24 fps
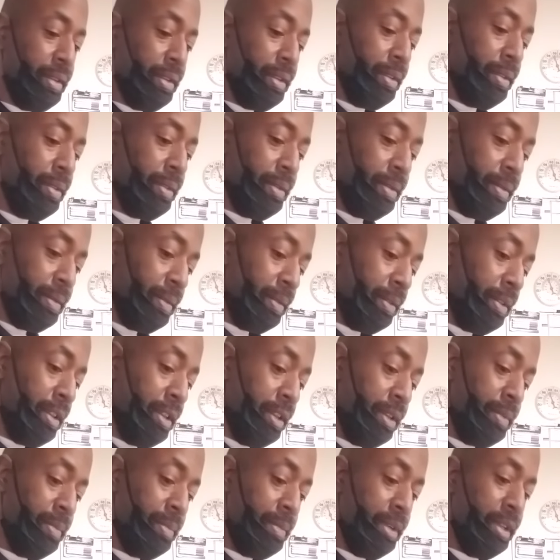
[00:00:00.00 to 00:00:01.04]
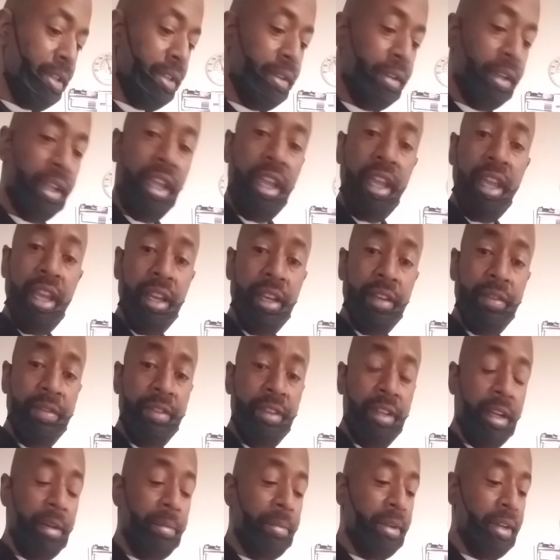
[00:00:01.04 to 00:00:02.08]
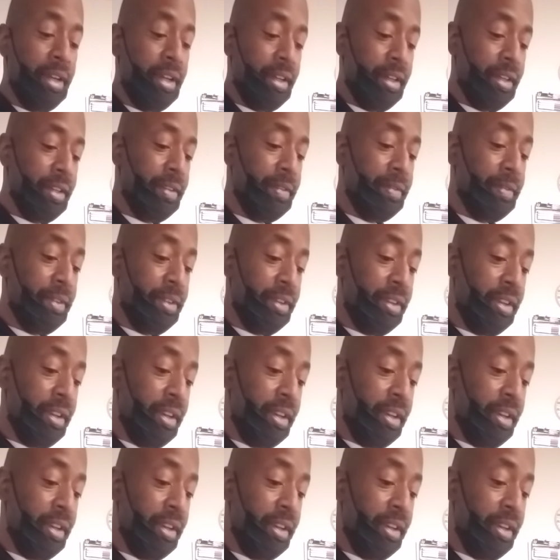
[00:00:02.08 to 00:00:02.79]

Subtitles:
so just one little can of chopped olives